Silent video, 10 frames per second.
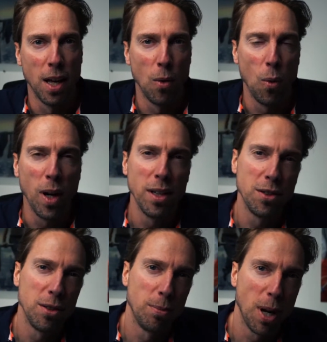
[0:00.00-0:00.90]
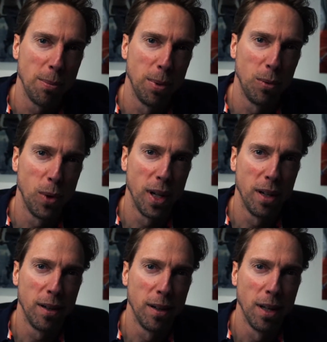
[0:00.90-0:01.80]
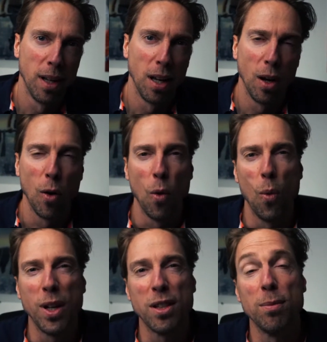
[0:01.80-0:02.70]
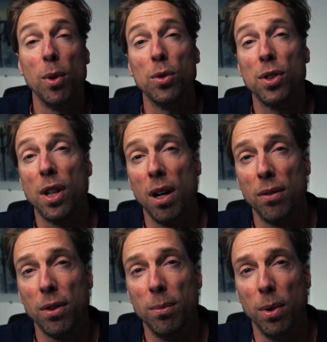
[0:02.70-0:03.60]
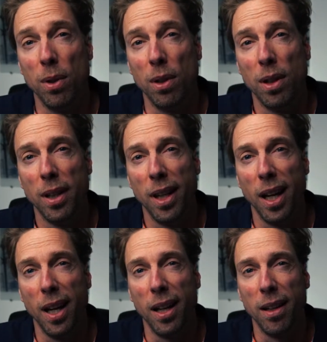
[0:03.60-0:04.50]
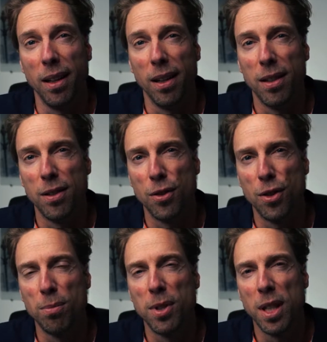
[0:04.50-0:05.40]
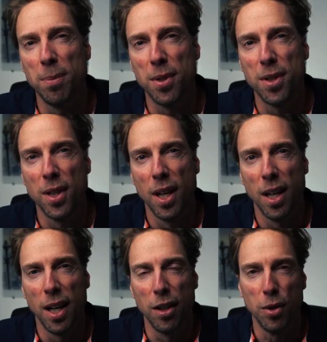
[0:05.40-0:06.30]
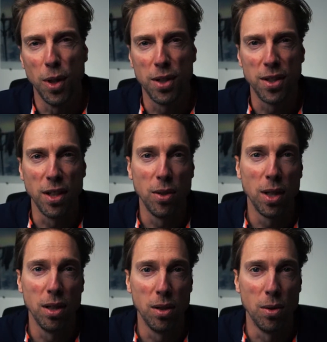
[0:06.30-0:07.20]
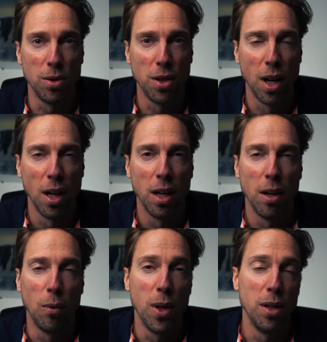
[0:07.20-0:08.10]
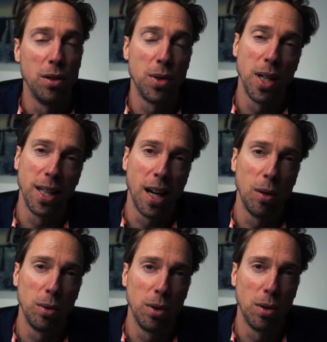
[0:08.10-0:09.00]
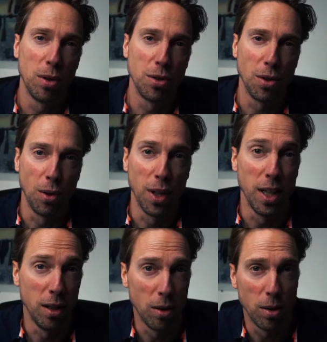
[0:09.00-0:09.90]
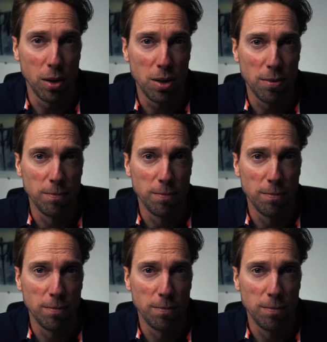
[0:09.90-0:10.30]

What is the proper wear, what's most comfortable, and some tips and tricks that you can use whether you're training outdoors or indoors.